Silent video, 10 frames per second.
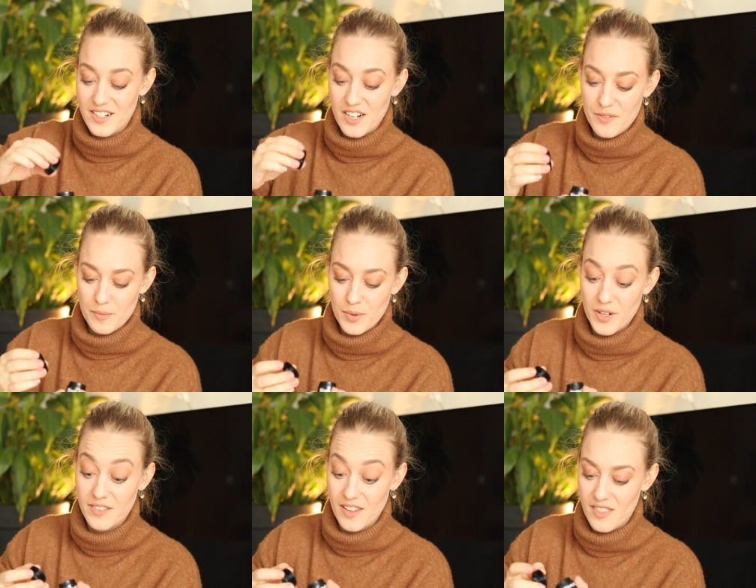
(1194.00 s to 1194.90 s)
is there even
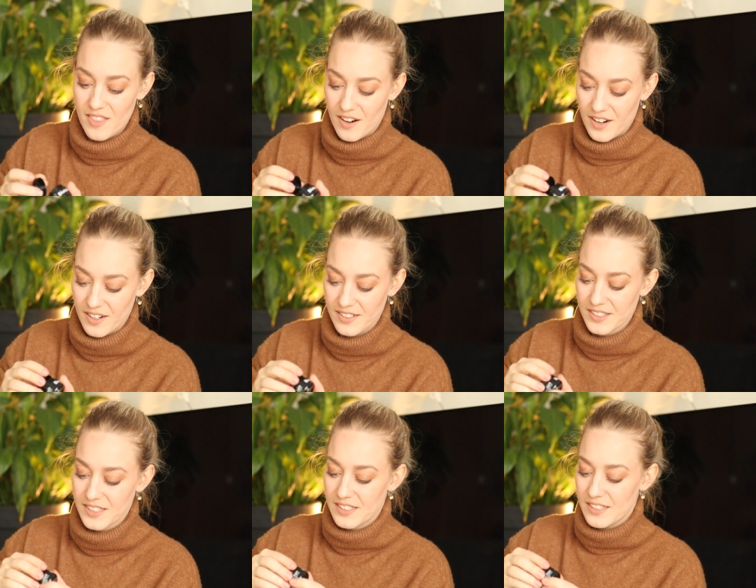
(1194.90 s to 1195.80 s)
product in there?
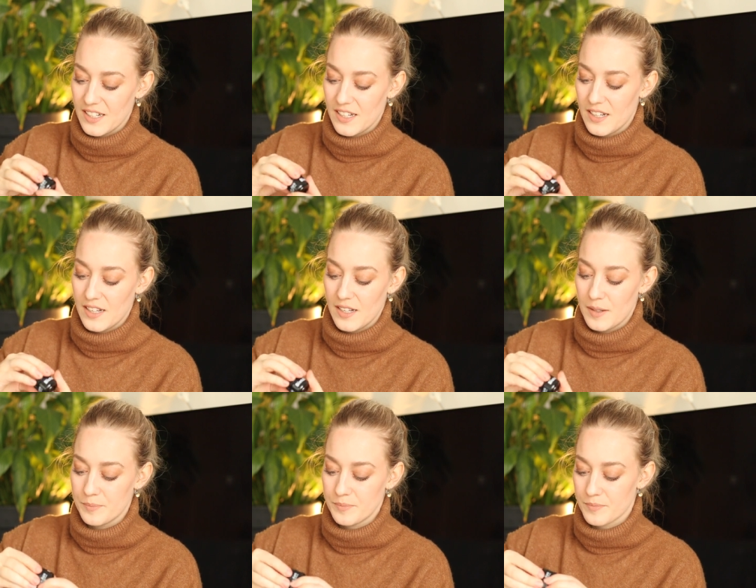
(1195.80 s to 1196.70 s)

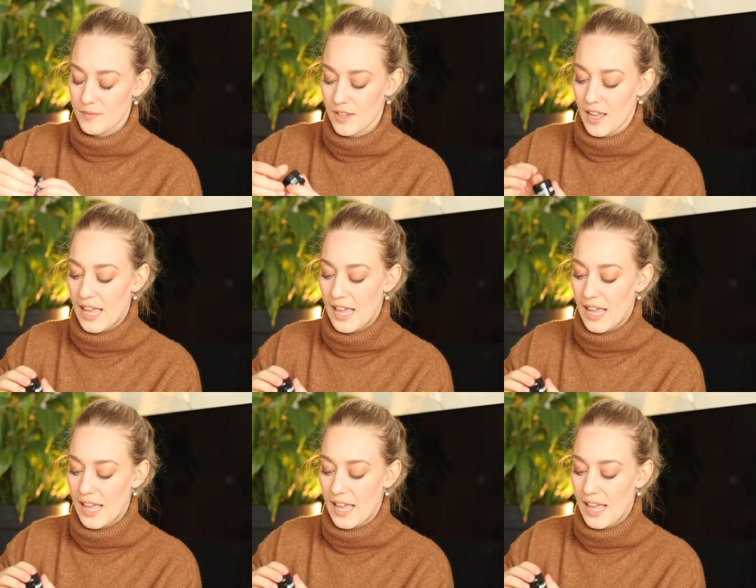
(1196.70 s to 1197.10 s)
Um,